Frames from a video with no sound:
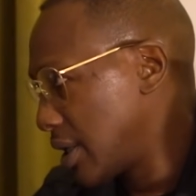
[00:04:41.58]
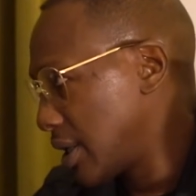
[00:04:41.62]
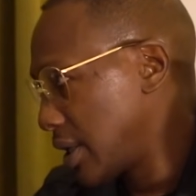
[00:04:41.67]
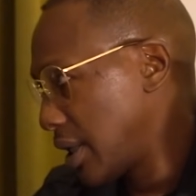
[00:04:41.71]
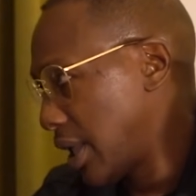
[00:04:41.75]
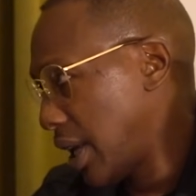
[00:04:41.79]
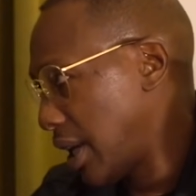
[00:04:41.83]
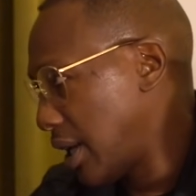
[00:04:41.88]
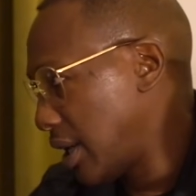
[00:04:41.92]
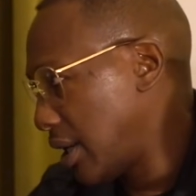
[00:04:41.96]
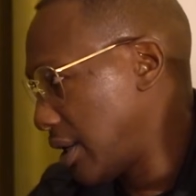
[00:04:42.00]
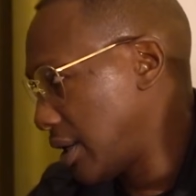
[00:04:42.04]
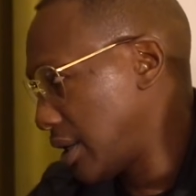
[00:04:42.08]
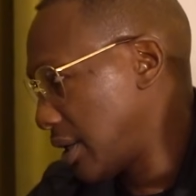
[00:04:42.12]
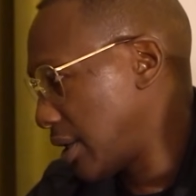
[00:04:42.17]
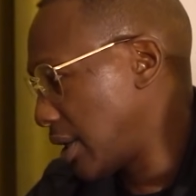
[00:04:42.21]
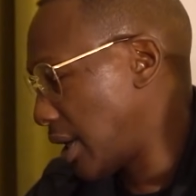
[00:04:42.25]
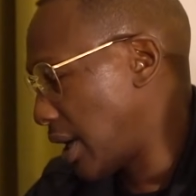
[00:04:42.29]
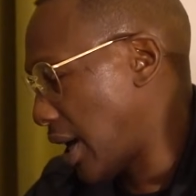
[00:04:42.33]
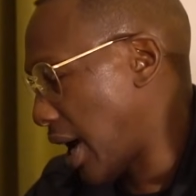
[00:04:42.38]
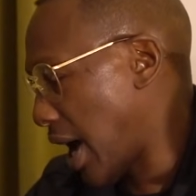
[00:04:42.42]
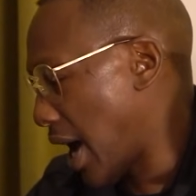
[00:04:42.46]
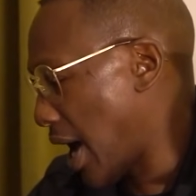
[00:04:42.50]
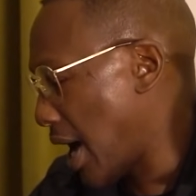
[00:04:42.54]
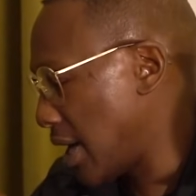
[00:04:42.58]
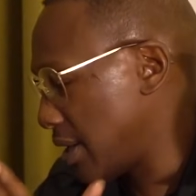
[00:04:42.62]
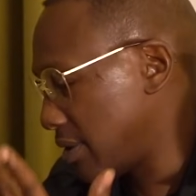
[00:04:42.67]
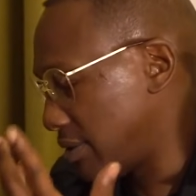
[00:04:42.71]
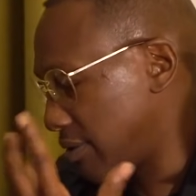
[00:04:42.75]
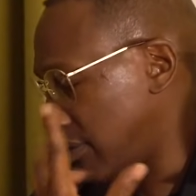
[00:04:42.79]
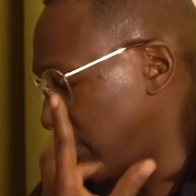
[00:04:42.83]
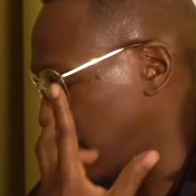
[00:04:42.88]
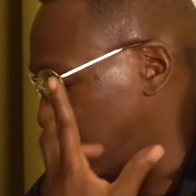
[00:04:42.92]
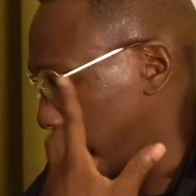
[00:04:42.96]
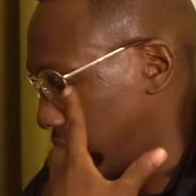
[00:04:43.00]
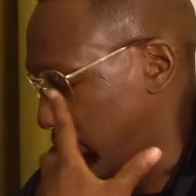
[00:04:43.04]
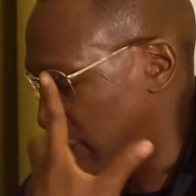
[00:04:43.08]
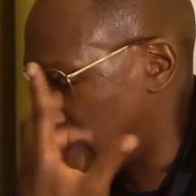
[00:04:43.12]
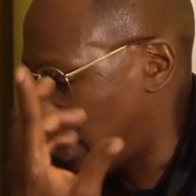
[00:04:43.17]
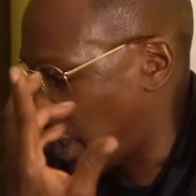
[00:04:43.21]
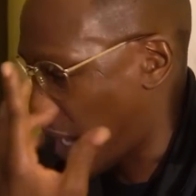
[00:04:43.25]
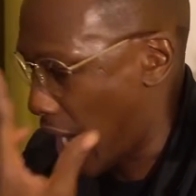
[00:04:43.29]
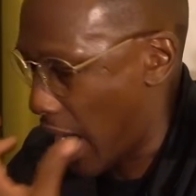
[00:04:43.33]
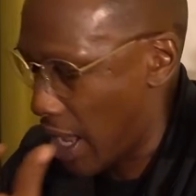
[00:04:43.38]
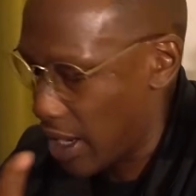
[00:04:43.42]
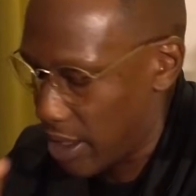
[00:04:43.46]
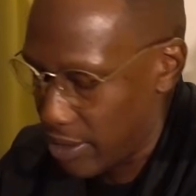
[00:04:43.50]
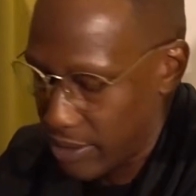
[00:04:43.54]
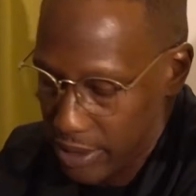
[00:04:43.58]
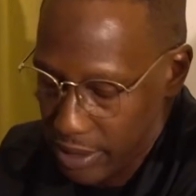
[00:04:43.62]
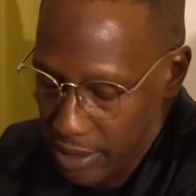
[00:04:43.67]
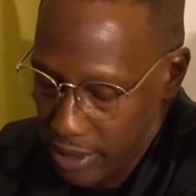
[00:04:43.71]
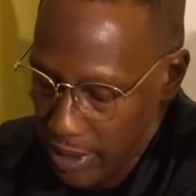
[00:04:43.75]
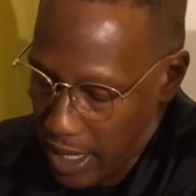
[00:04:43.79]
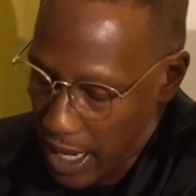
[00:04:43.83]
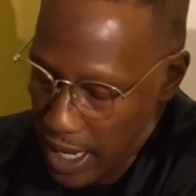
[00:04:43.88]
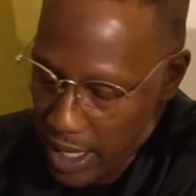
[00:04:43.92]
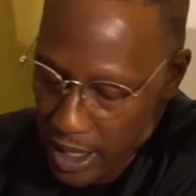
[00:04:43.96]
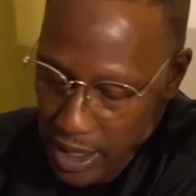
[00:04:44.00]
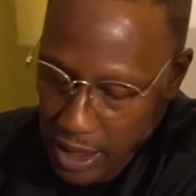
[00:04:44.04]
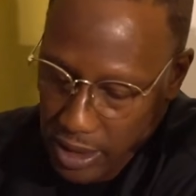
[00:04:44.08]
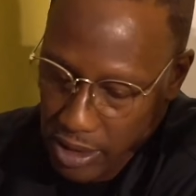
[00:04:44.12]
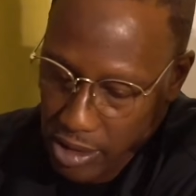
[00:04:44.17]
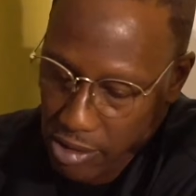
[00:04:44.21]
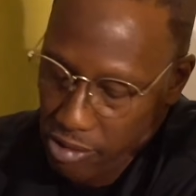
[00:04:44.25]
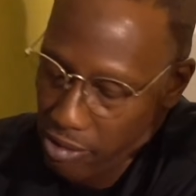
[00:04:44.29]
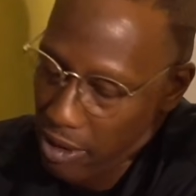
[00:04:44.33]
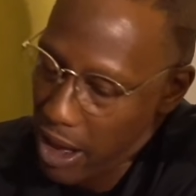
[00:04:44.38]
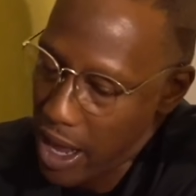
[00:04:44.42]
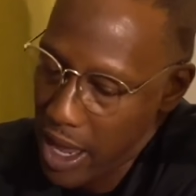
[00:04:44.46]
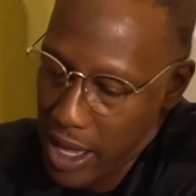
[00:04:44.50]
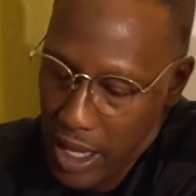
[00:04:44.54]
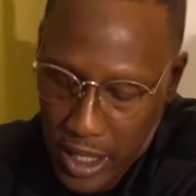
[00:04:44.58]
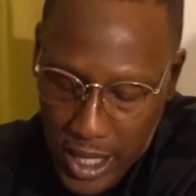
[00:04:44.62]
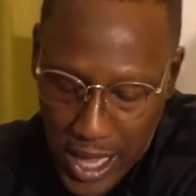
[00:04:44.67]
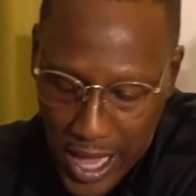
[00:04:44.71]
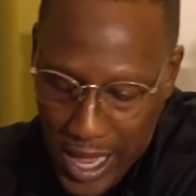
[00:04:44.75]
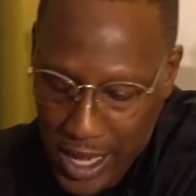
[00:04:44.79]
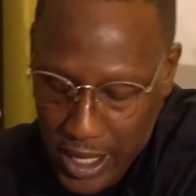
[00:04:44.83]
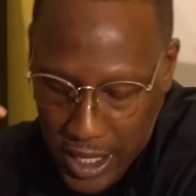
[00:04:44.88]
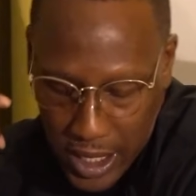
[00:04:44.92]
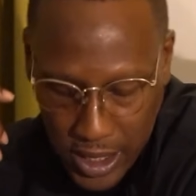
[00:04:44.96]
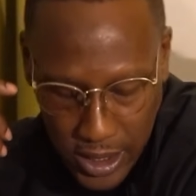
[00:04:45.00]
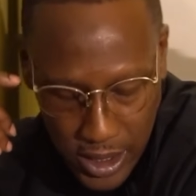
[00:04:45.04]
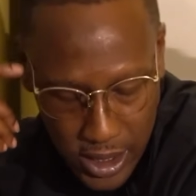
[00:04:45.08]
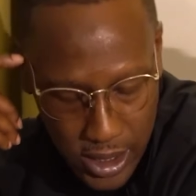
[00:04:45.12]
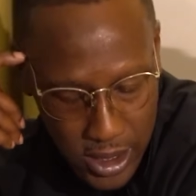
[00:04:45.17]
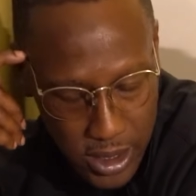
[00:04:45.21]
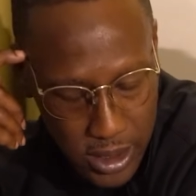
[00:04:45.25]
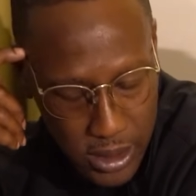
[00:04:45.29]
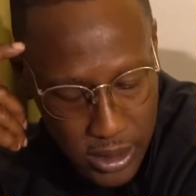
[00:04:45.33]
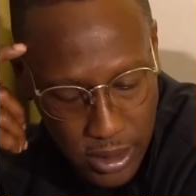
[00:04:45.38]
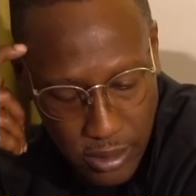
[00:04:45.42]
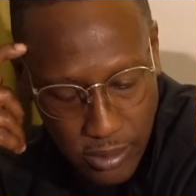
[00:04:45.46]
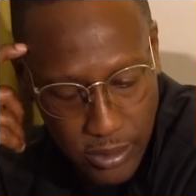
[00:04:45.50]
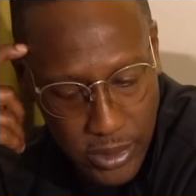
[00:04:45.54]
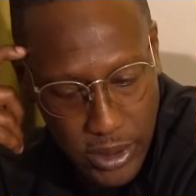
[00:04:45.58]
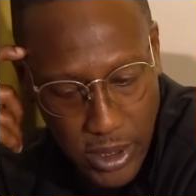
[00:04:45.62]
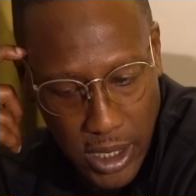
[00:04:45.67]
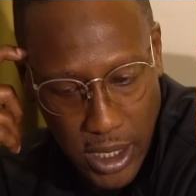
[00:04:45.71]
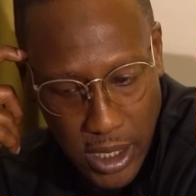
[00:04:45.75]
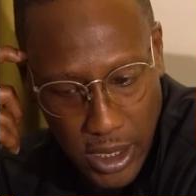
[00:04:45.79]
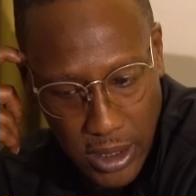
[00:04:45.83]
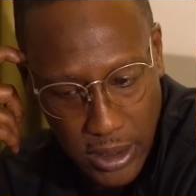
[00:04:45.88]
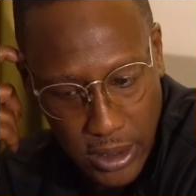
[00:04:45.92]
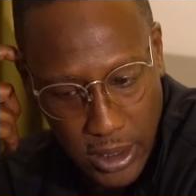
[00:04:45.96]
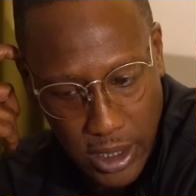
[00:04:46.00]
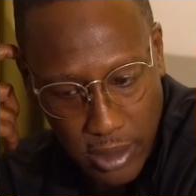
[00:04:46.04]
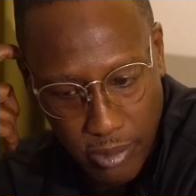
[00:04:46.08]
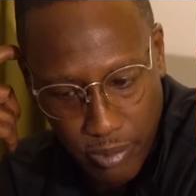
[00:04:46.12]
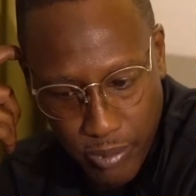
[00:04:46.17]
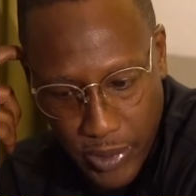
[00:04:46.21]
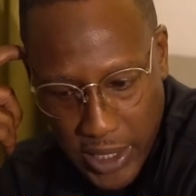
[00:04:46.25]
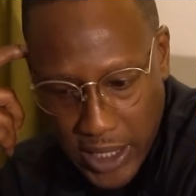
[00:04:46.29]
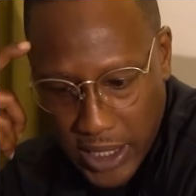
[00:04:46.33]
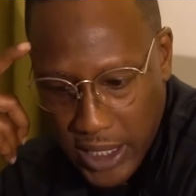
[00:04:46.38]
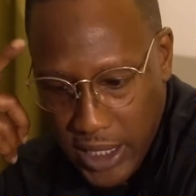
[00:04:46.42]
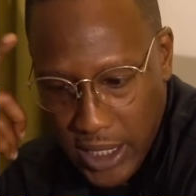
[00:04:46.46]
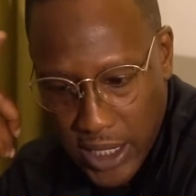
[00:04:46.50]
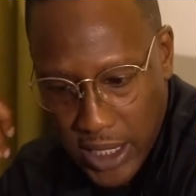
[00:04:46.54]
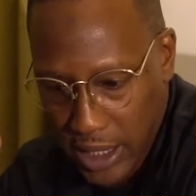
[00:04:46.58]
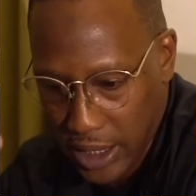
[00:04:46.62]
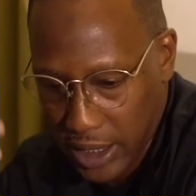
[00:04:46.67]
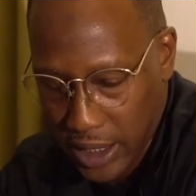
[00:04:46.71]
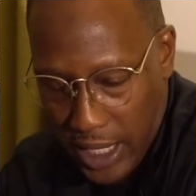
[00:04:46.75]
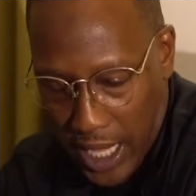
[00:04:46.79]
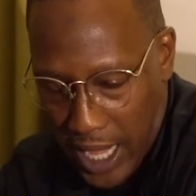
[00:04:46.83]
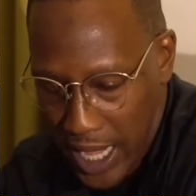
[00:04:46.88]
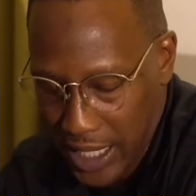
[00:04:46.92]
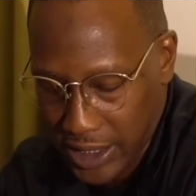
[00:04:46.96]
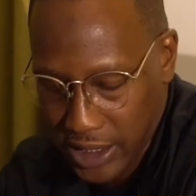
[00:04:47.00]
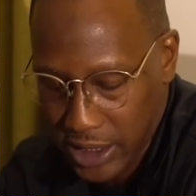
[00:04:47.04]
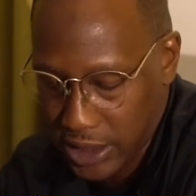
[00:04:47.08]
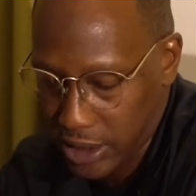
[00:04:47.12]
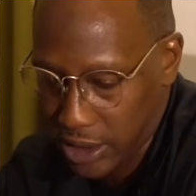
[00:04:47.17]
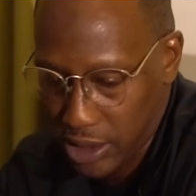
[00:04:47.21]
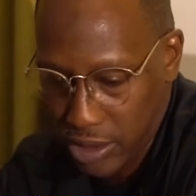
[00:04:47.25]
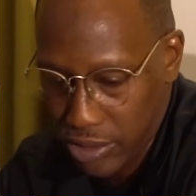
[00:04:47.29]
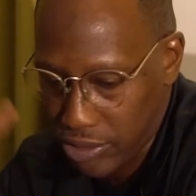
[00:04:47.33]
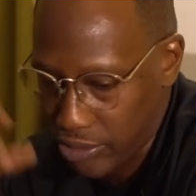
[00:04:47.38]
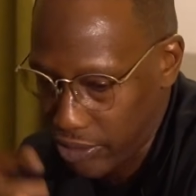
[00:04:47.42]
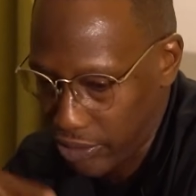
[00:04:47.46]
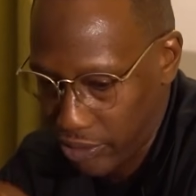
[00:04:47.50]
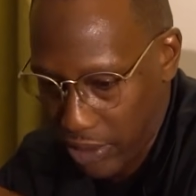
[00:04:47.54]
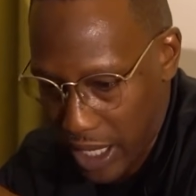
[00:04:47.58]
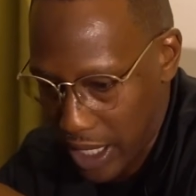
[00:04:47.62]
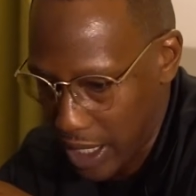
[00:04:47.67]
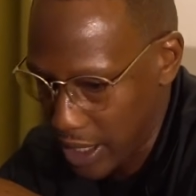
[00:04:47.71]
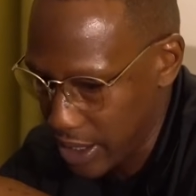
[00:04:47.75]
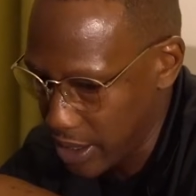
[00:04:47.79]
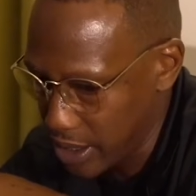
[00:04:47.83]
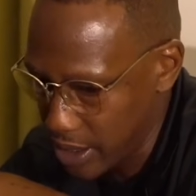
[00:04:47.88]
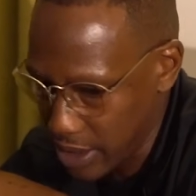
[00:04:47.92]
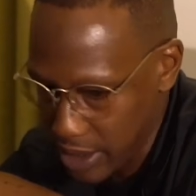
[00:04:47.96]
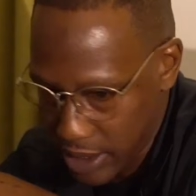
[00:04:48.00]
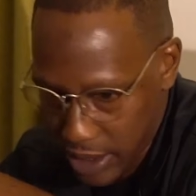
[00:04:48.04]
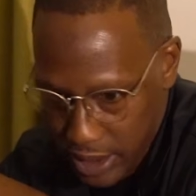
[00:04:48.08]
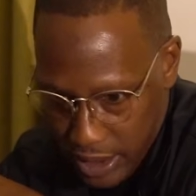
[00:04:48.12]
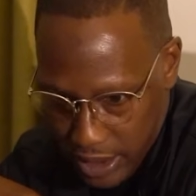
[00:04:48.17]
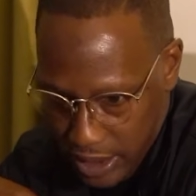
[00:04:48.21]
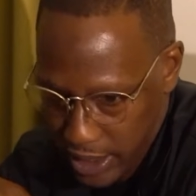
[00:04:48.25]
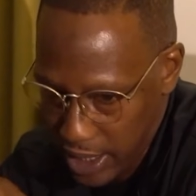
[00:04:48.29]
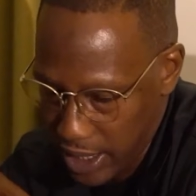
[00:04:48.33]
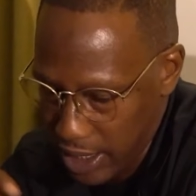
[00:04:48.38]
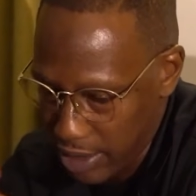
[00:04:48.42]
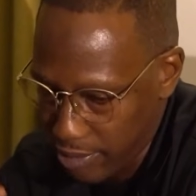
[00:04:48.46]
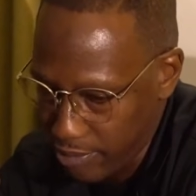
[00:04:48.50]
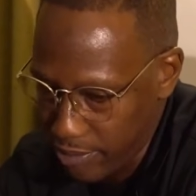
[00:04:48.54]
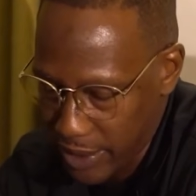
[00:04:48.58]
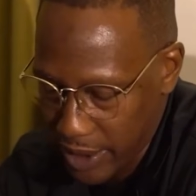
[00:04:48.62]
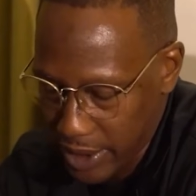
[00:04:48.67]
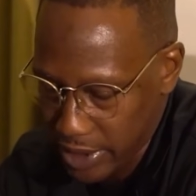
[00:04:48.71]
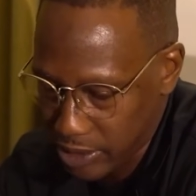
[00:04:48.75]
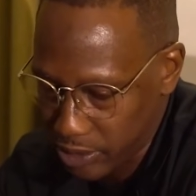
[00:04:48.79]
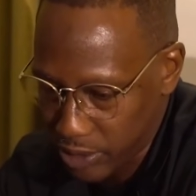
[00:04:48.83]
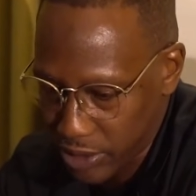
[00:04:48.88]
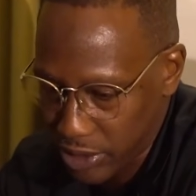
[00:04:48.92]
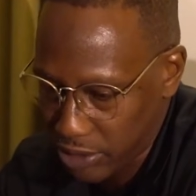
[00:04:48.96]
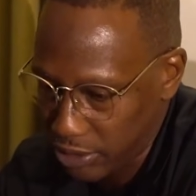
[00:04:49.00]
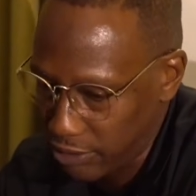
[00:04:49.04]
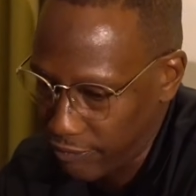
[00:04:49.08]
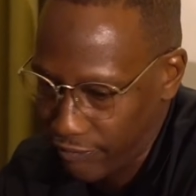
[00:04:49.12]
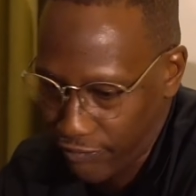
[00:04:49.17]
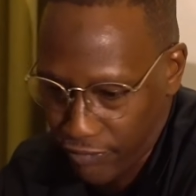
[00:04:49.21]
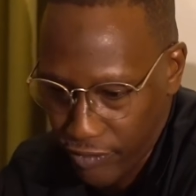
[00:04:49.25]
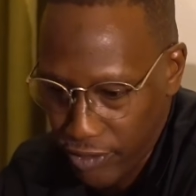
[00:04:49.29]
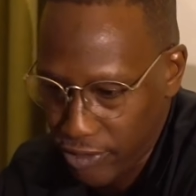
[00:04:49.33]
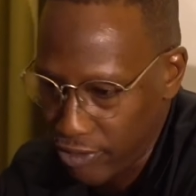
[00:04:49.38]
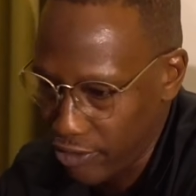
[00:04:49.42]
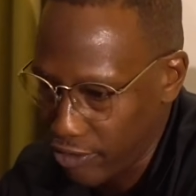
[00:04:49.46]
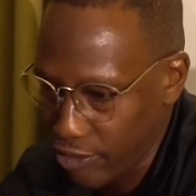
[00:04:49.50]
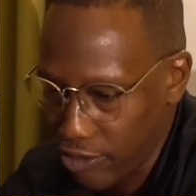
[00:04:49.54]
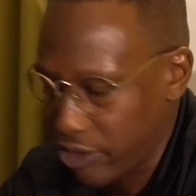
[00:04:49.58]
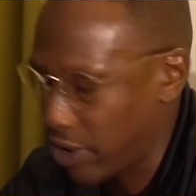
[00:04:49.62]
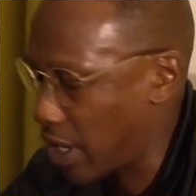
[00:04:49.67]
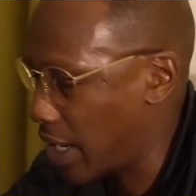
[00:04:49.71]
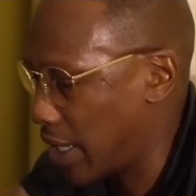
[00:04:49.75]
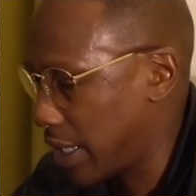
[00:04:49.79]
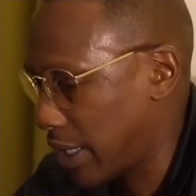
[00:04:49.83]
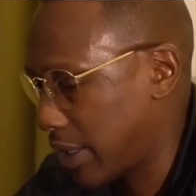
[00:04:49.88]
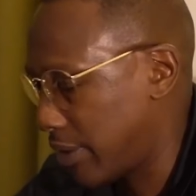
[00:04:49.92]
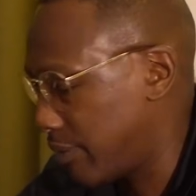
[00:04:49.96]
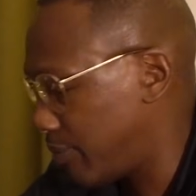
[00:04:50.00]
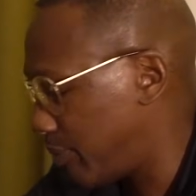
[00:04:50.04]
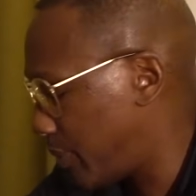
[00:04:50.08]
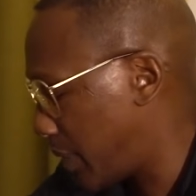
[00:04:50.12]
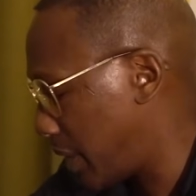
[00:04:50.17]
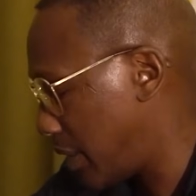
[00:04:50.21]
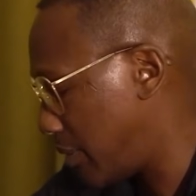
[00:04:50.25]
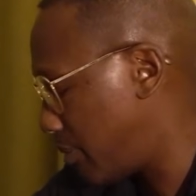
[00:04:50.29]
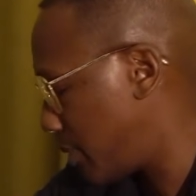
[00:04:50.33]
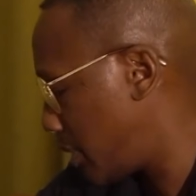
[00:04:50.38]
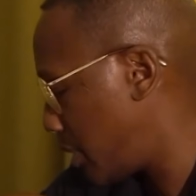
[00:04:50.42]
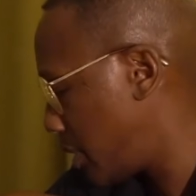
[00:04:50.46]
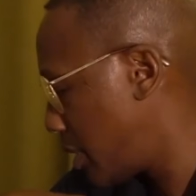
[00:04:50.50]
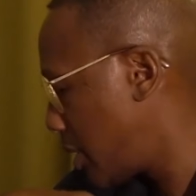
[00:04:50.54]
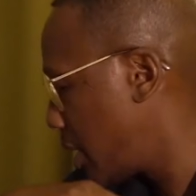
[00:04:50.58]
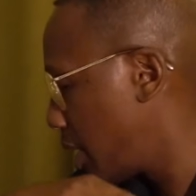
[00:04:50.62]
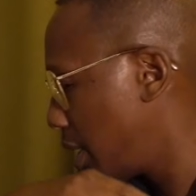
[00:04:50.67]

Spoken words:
Like, I don't know, I cry a lot, I guess, sometimes. Like Biggie, I still cry. DMX went to his funeral, cried like a baby.